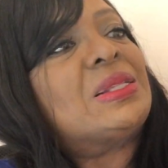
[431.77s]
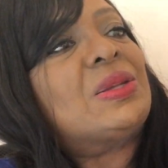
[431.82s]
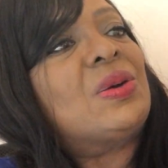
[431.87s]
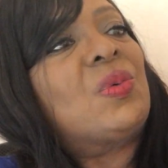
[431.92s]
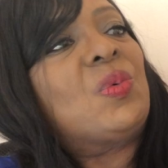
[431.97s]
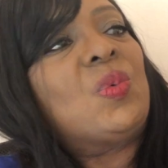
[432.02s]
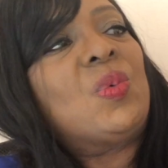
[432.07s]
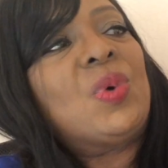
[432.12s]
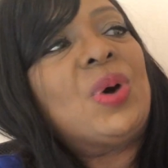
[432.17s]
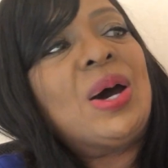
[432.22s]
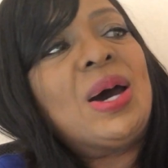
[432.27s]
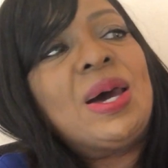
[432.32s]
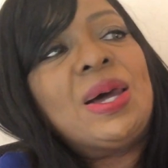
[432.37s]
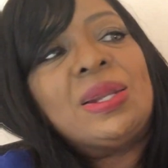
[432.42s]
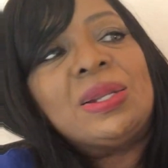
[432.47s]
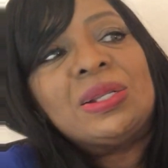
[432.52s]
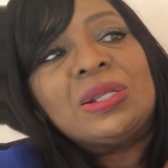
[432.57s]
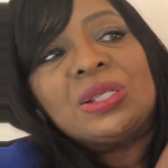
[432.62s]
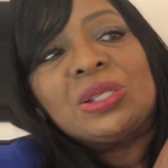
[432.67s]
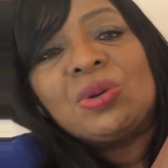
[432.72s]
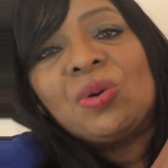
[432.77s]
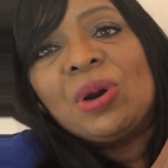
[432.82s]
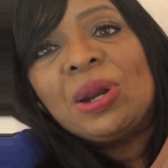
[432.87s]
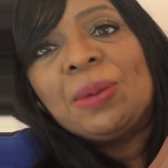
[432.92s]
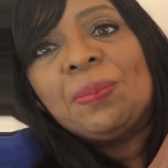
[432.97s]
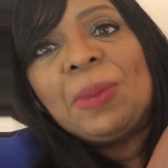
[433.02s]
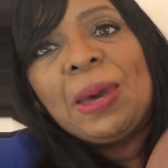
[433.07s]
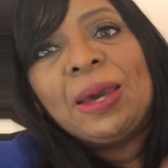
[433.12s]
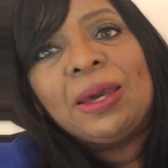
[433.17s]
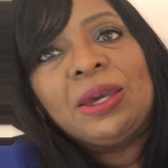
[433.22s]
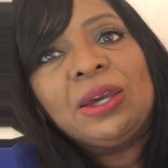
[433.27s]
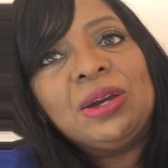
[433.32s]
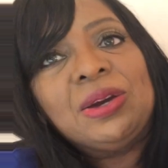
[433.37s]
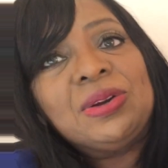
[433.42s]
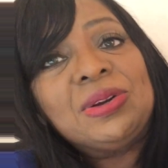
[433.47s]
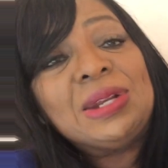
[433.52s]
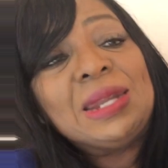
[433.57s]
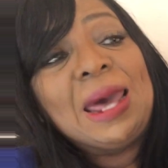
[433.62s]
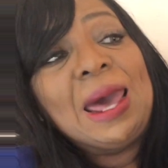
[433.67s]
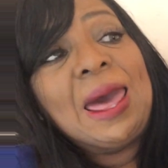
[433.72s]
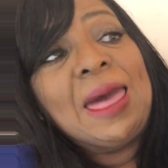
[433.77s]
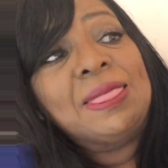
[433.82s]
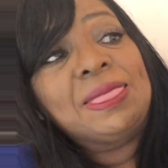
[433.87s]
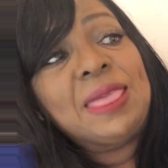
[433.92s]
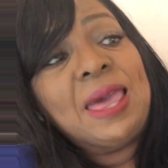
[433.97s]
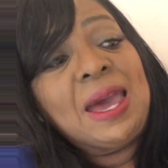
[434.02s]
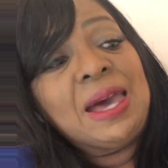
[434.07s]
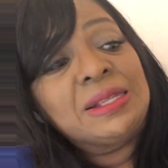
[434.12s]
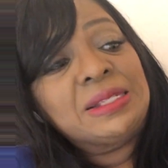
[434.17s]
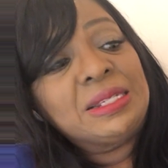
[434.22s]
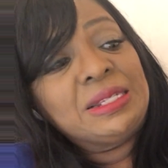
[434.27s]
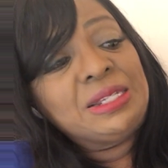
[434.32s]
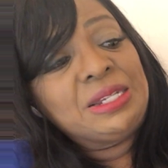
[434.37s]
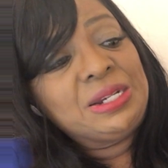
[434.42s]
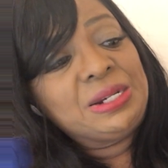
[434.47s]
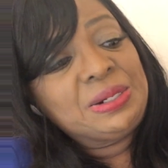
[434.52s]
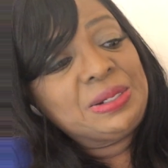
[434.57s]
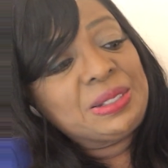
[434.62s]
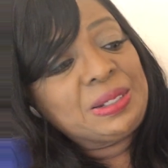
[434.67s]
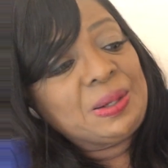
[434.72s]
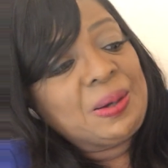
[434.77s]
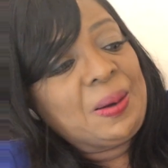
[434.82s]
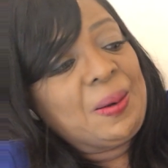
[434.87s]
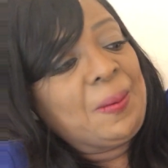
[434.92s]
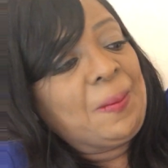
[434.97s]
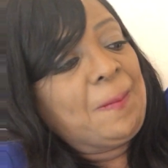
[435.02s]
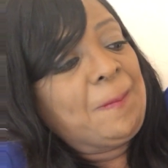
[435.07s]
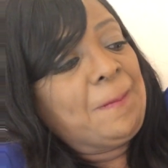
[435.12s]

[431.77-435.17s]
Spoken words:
One starting back here 9,000 years ago.